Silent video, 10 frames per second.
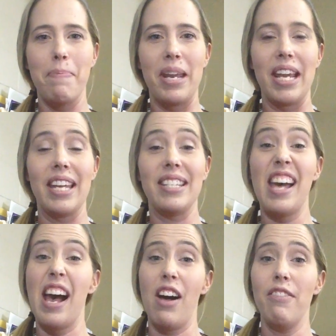but it gets
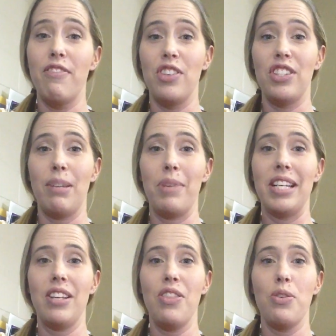out for some
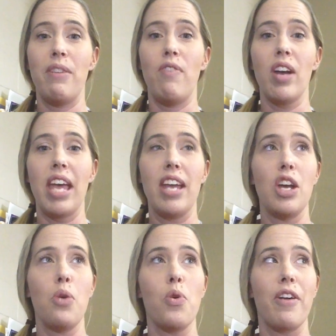reason through a
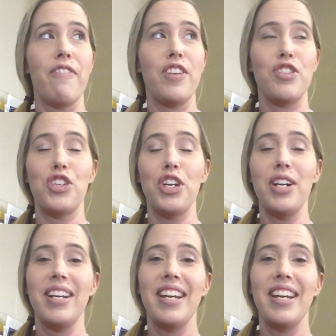volcano or a fissure